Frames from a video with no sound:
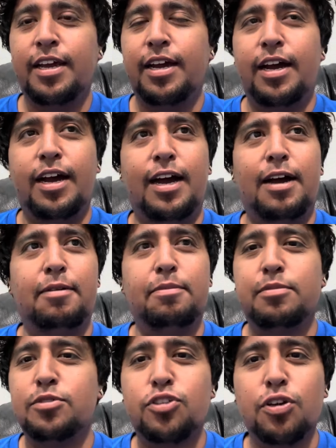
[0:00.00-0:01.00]

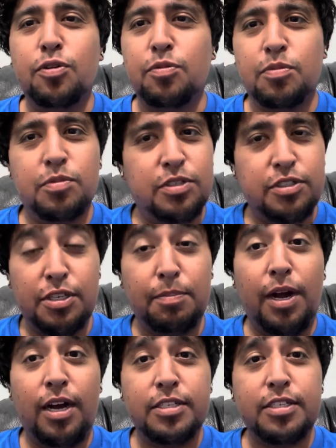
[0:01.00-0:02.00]
So some
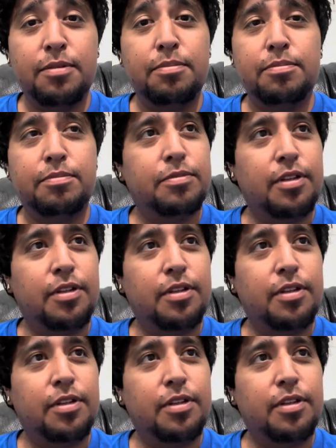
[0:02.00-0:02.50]
awesome